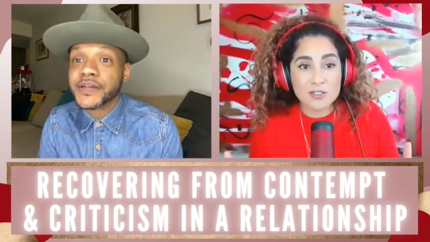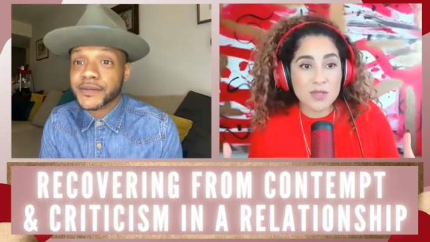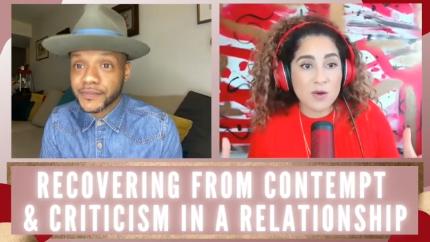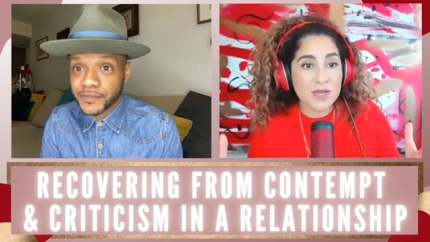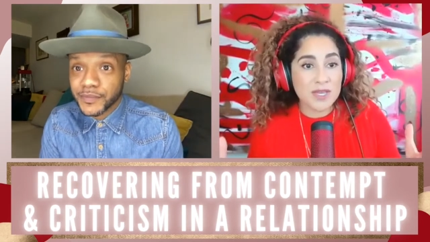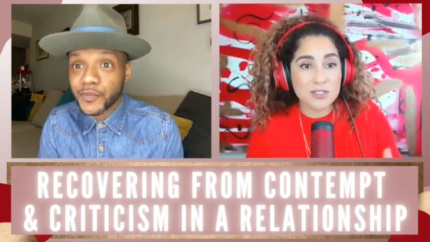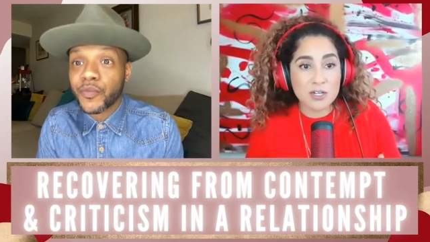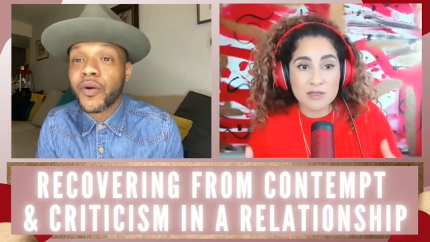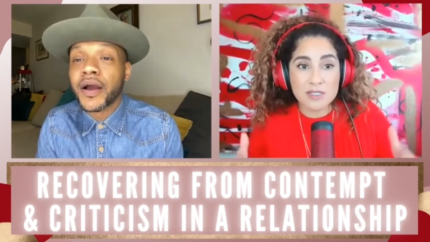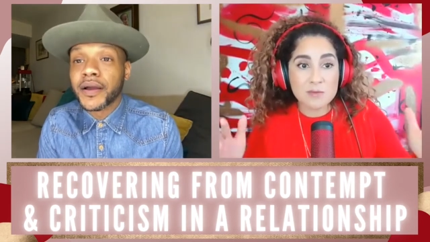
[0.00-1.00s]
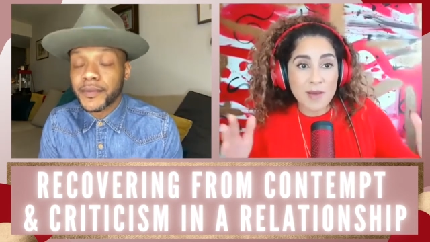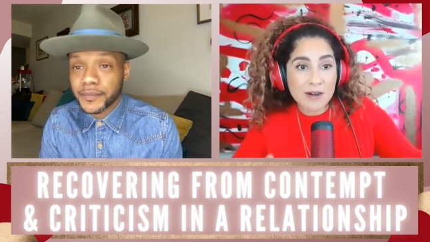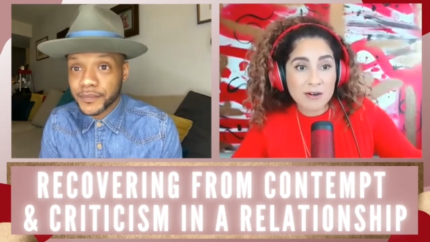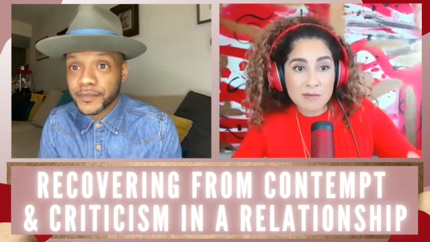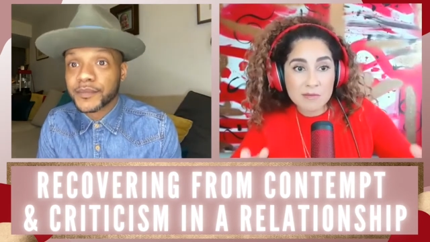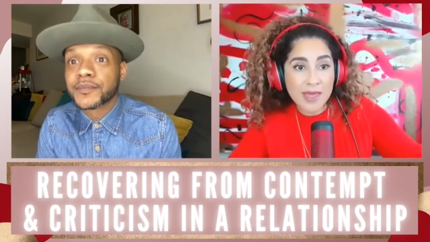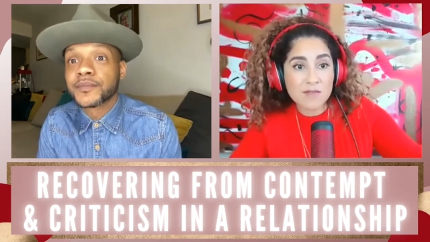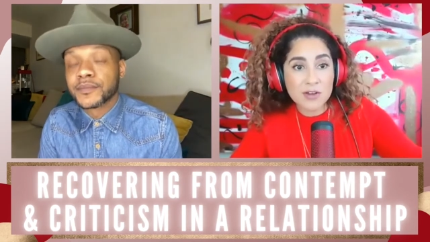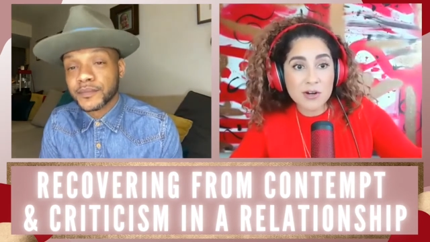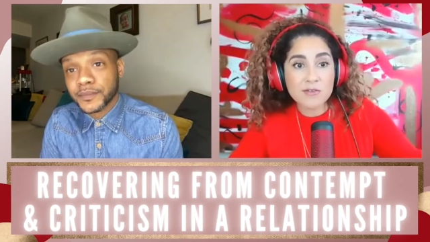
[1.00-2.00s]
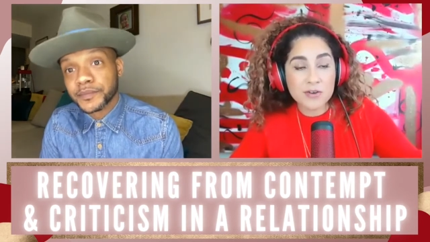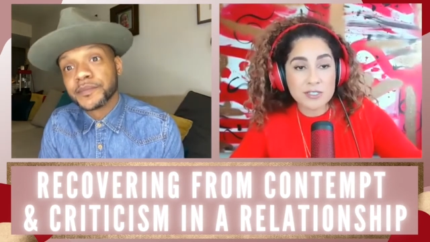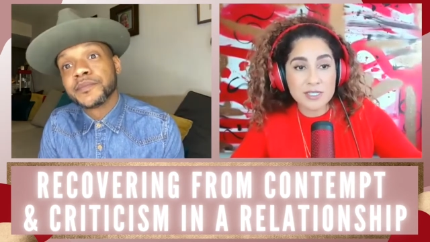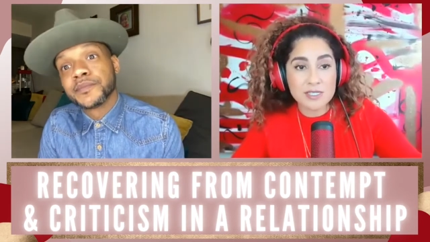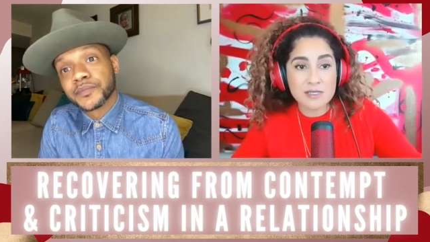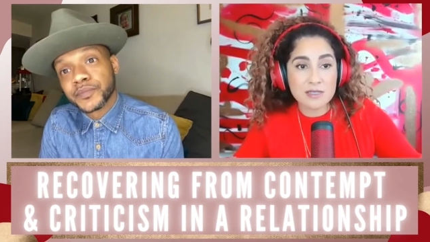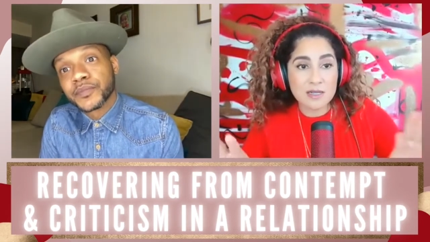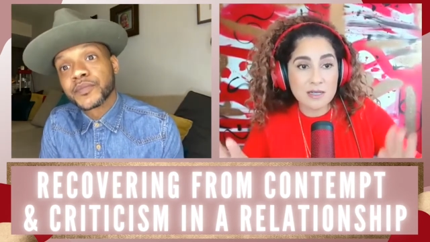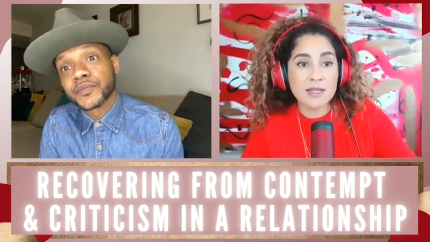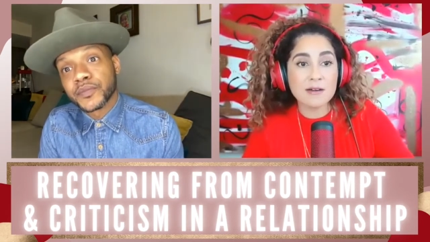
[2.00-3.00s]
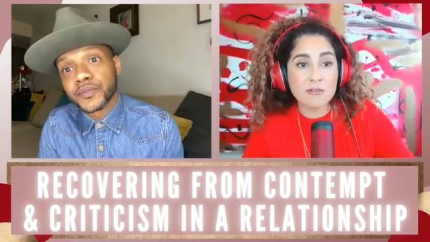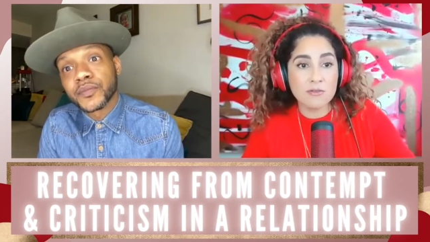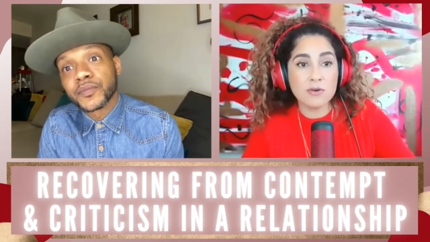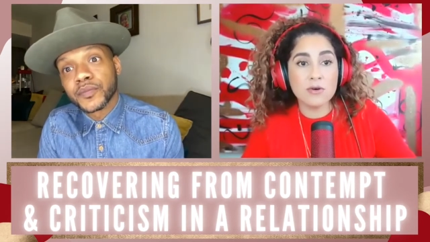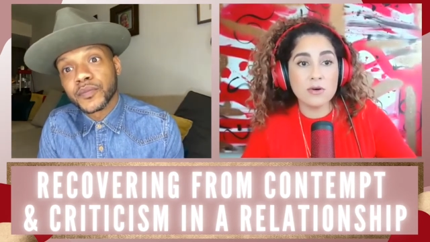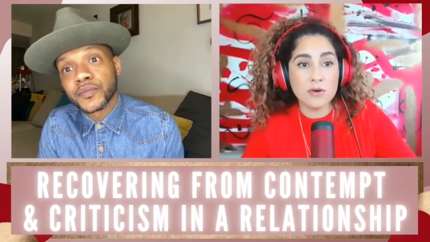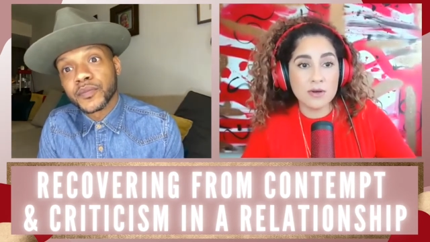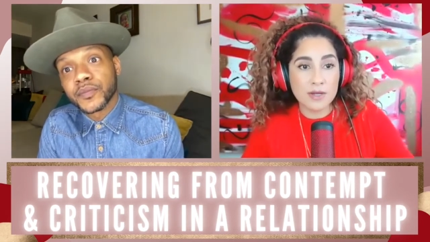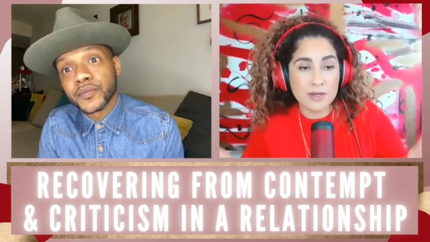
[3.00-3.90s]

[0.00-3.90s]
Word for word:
Speaker 1: on so that we can start this pattern behavior versus the neglectful